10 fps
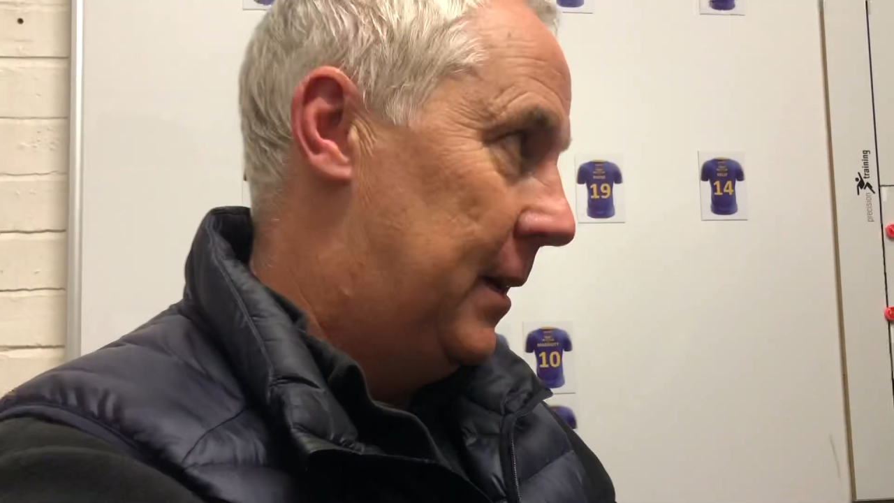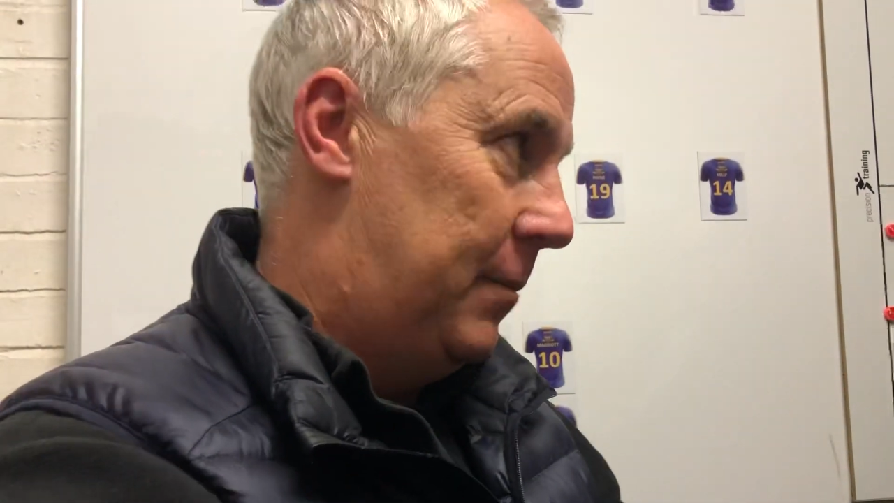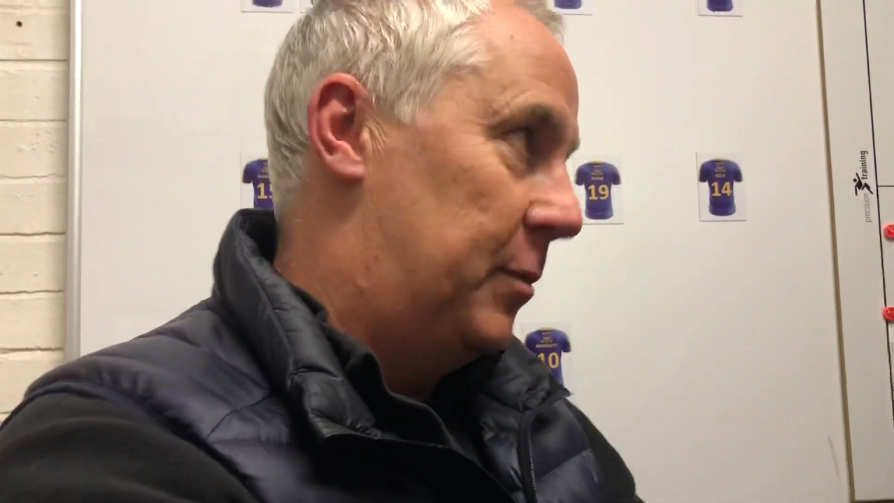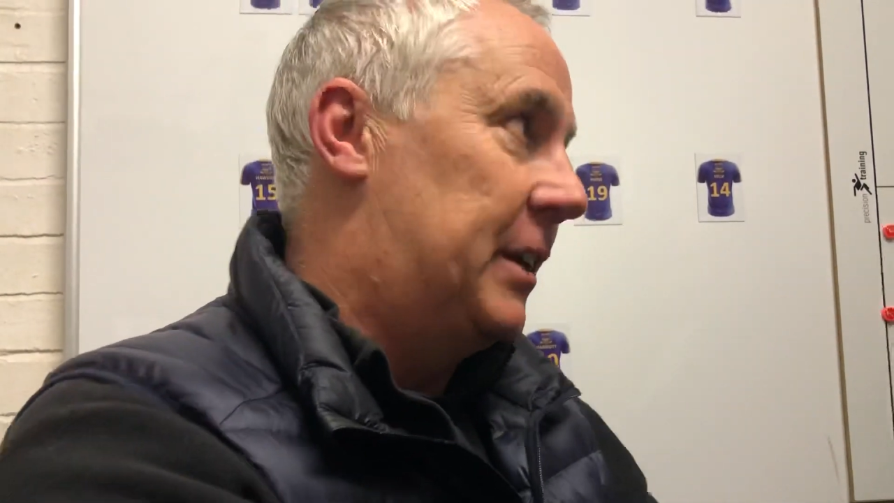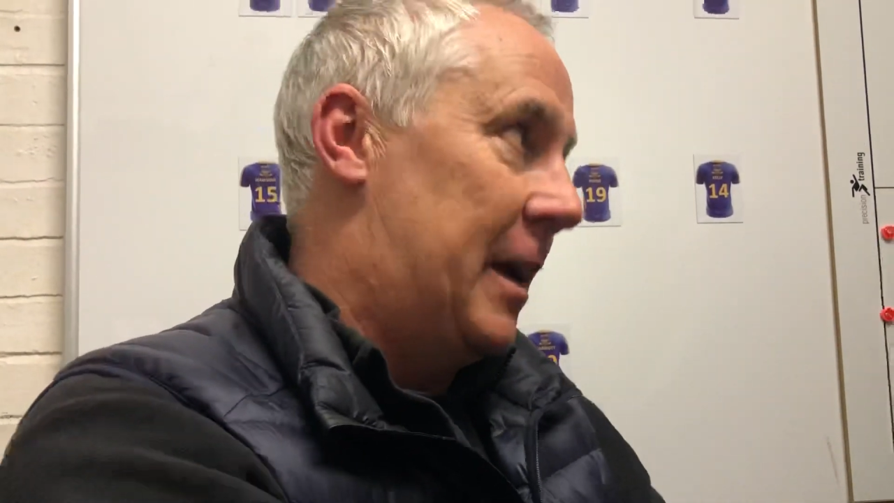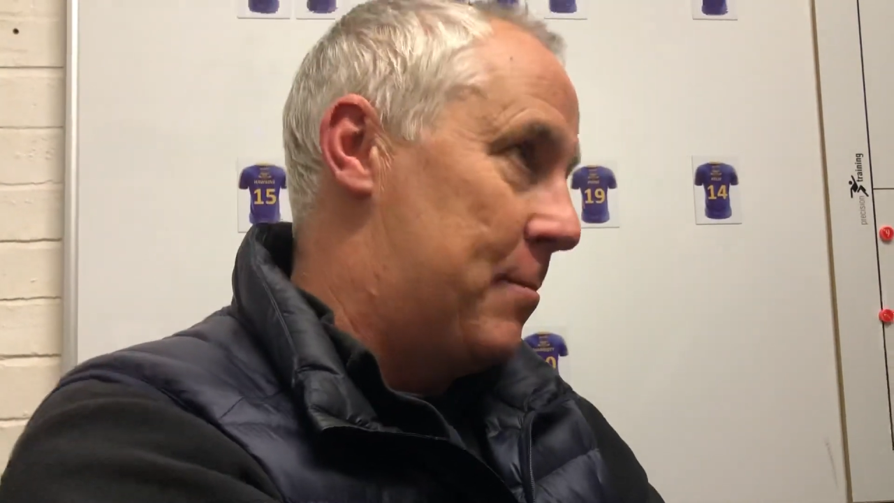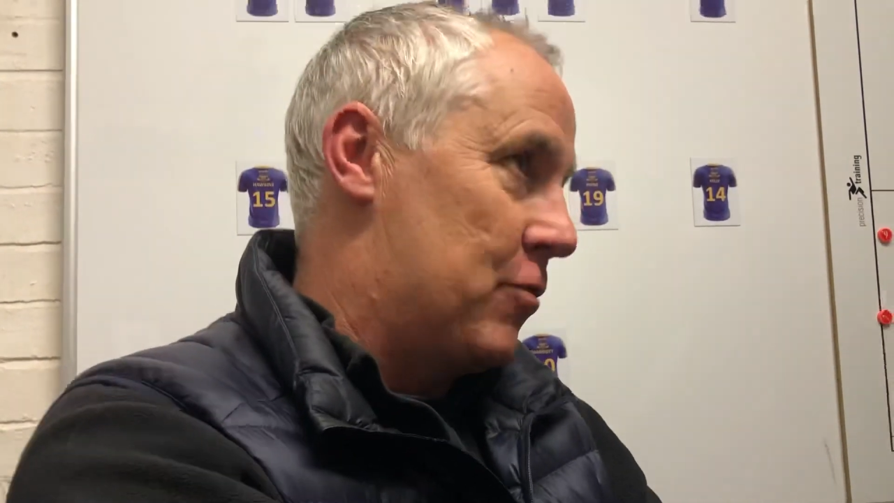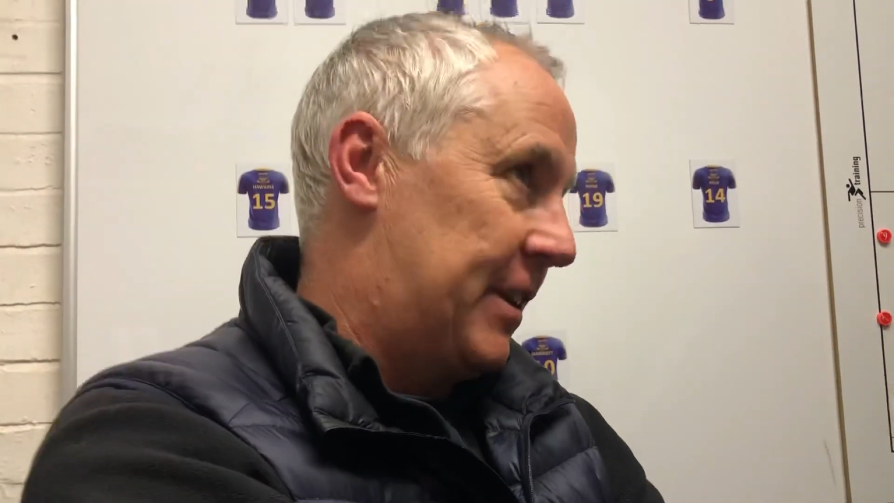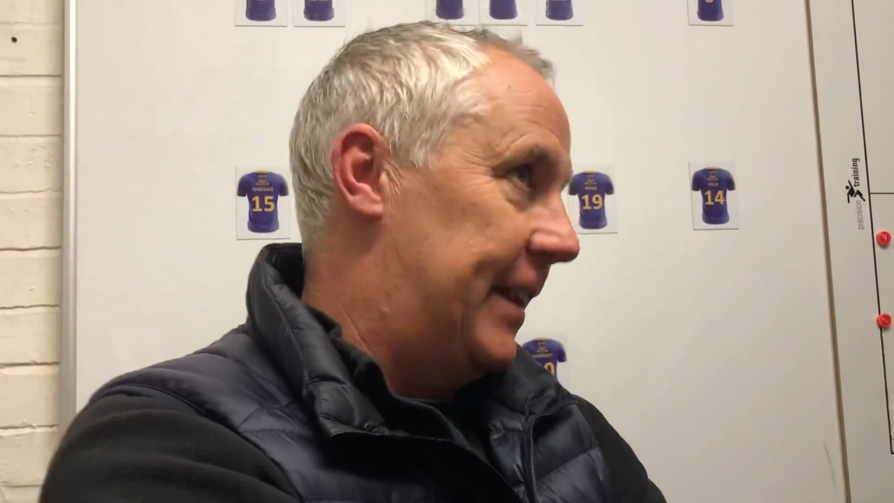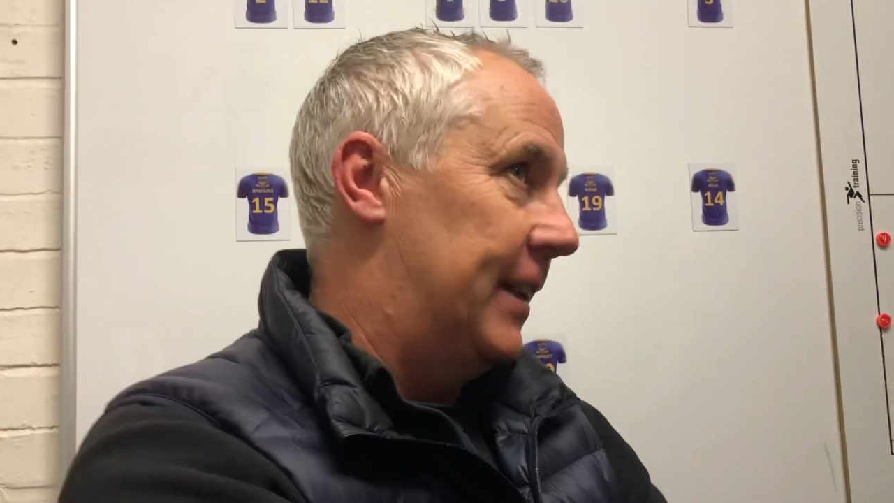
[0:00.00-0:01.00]
and we can
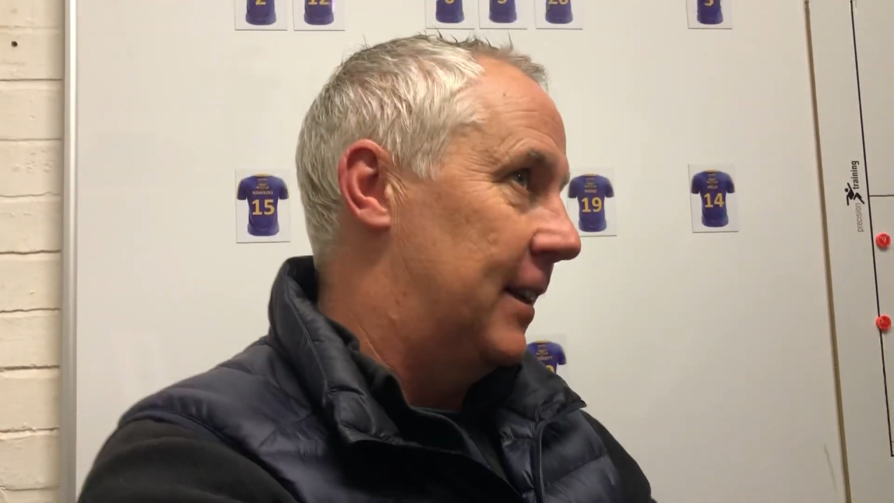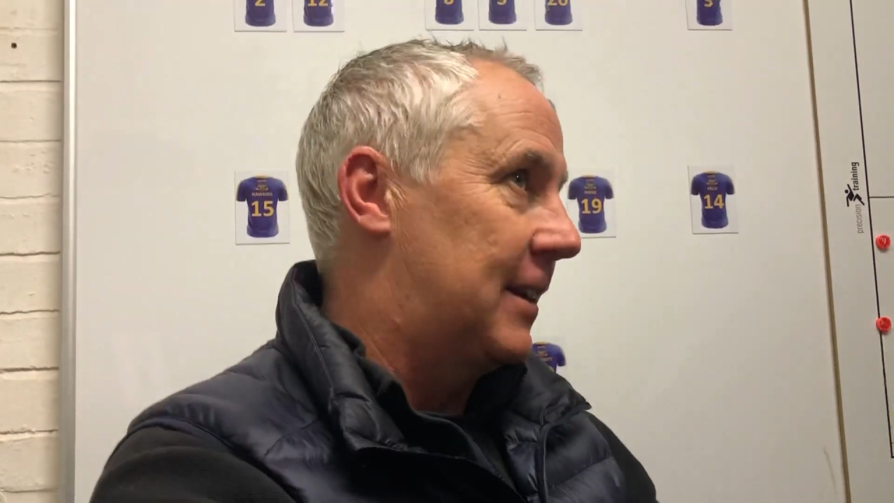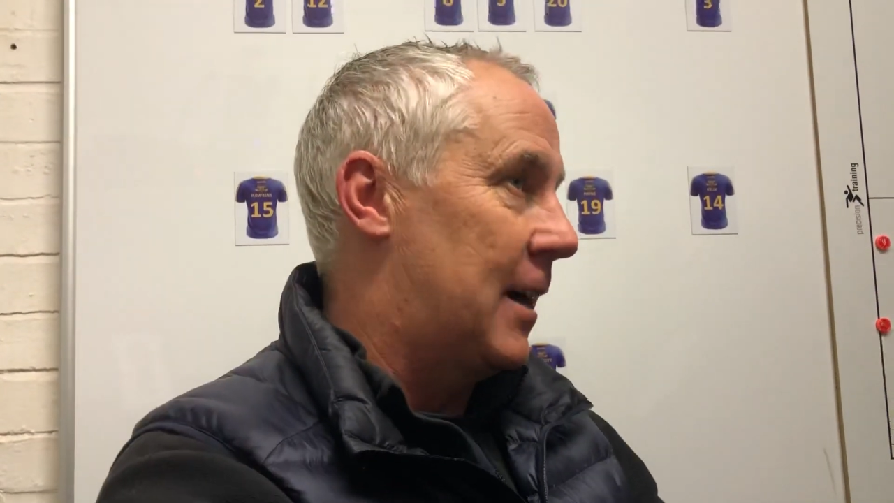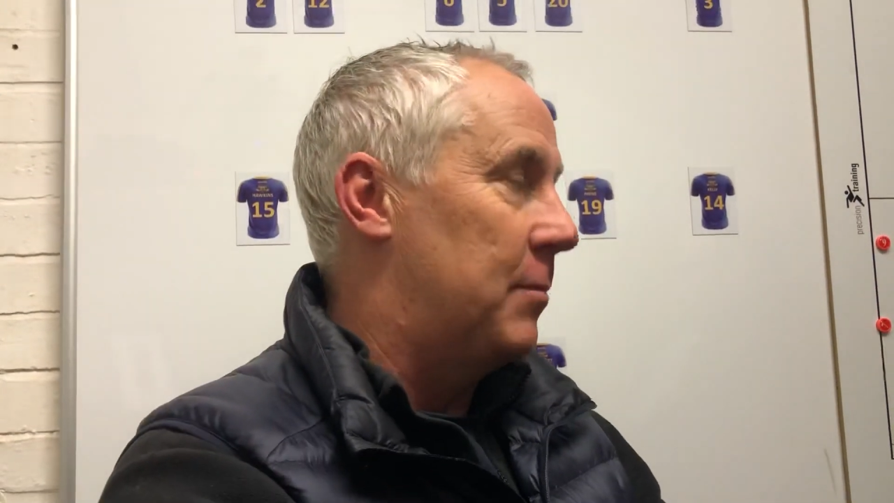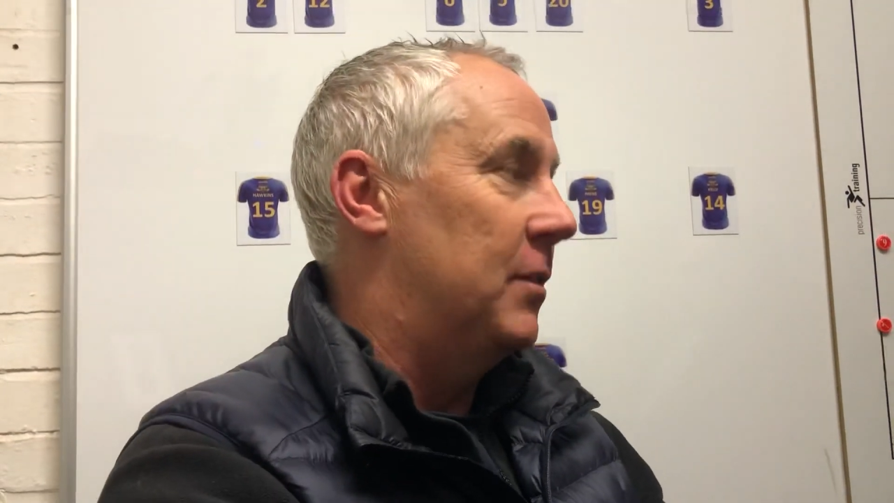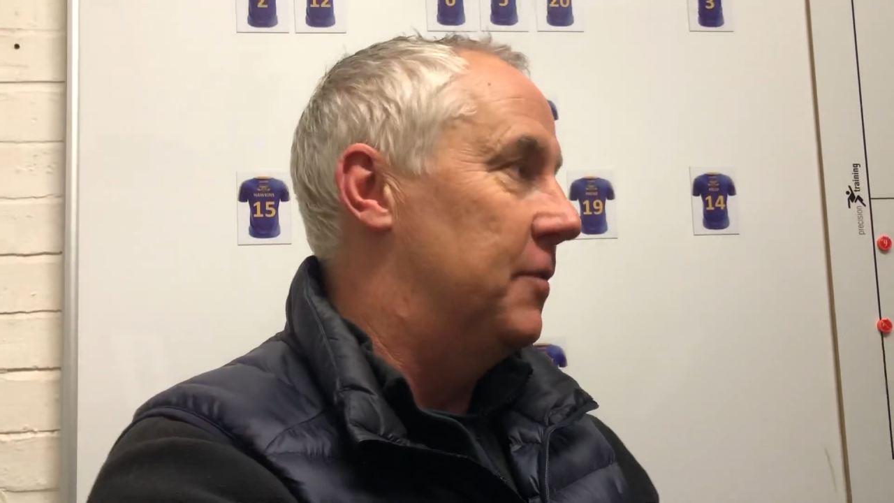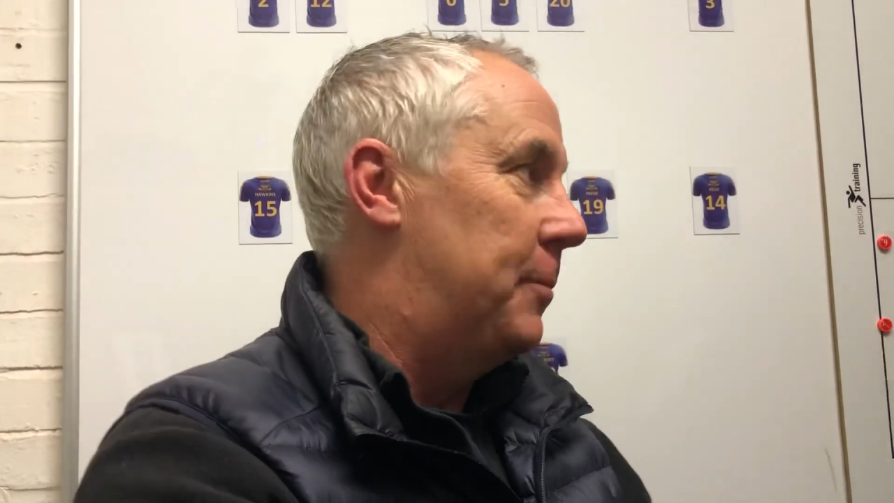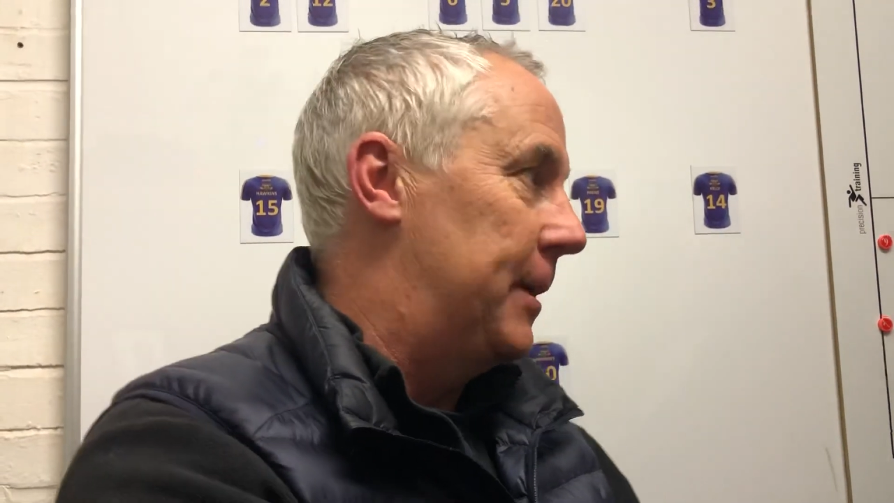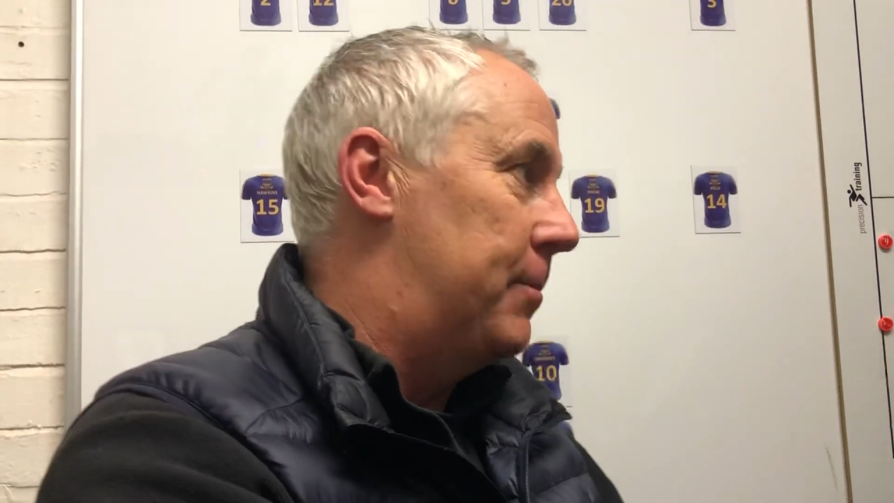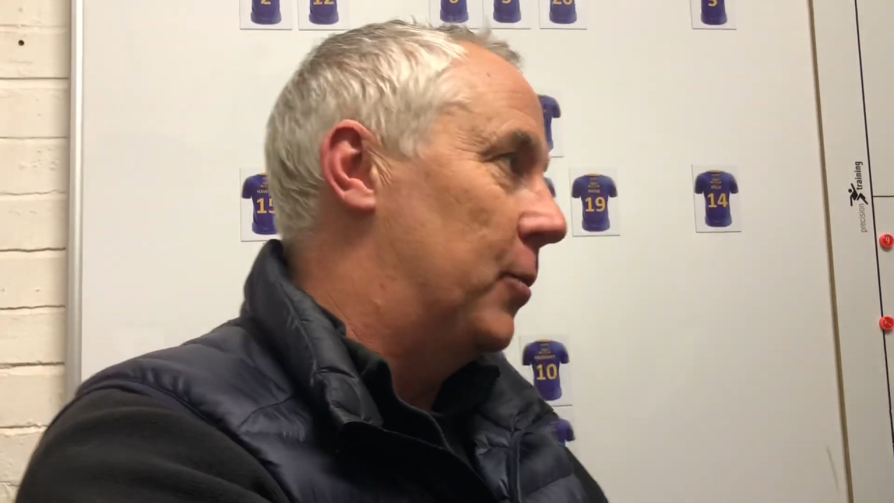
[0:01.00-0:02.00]
bring in a couple of
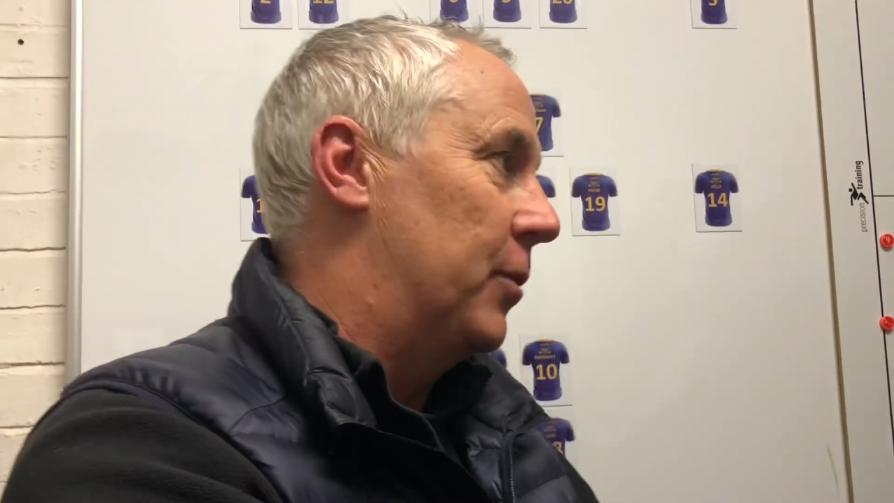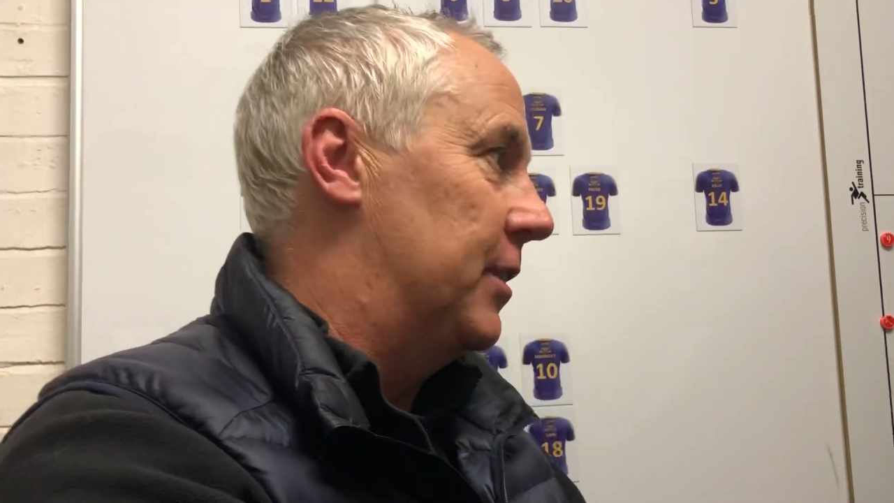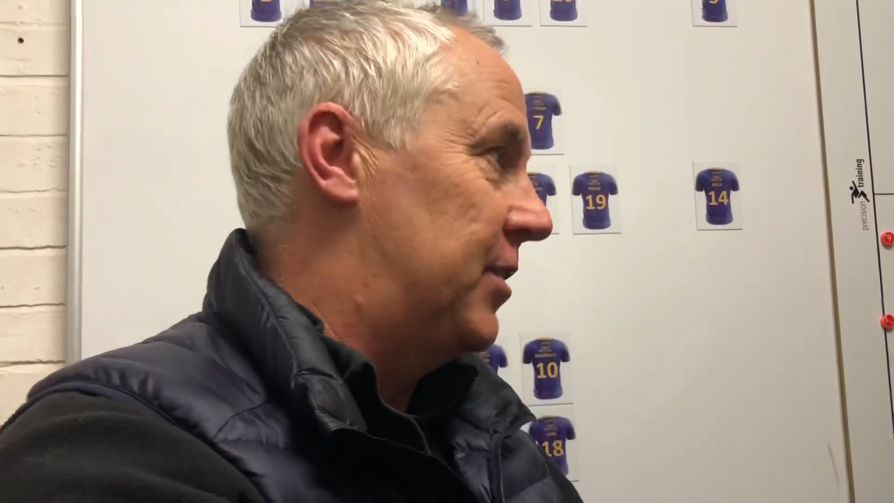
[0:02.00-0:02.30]
people